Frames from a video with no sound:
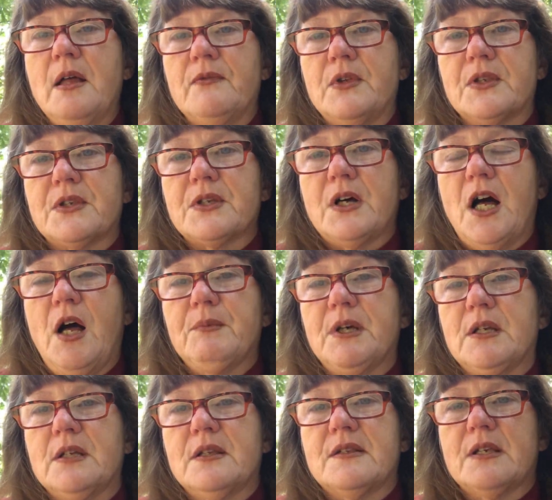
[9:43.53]
This
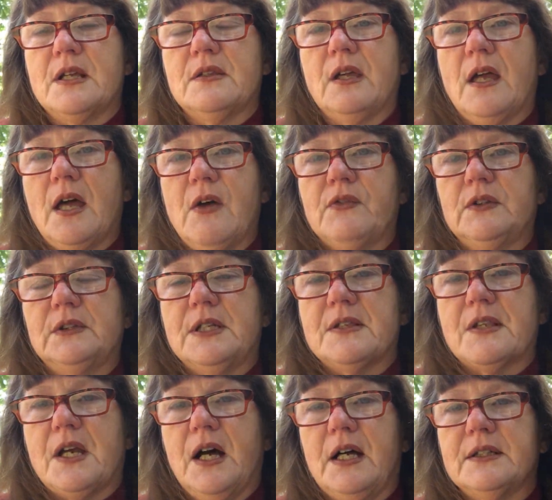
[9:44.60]
comet is in the
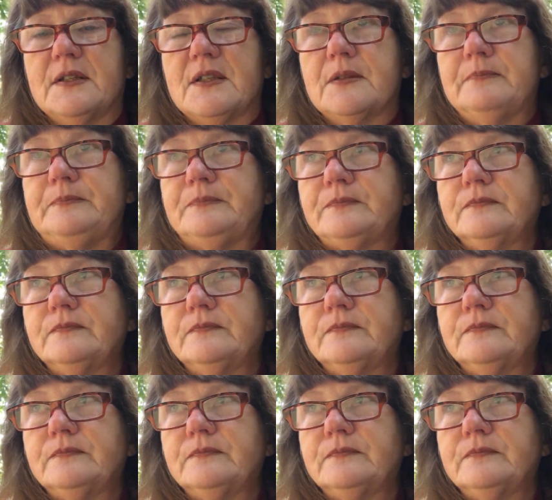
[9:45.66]
heavenlies, guys.